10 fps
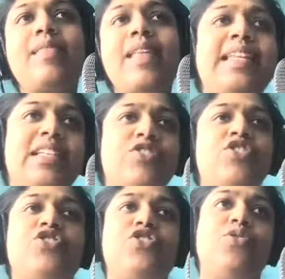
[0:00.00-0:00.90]
in
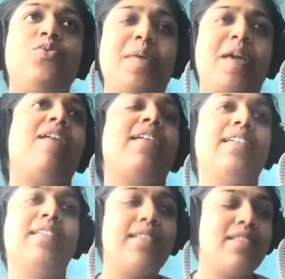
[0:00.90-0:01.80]
addition to
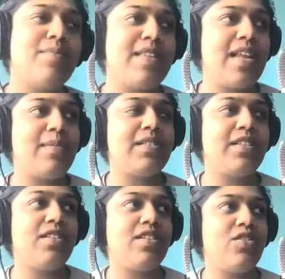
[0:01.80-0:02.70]
Bianca and some of the names
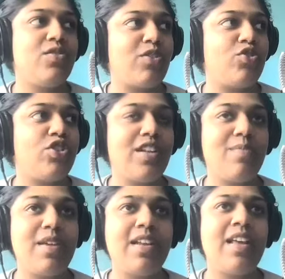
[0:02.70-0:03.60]
that you mentioned, I
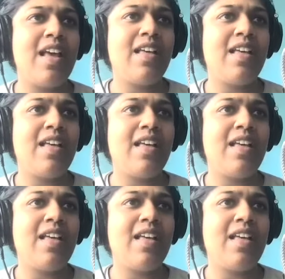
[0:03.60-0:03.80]
mean,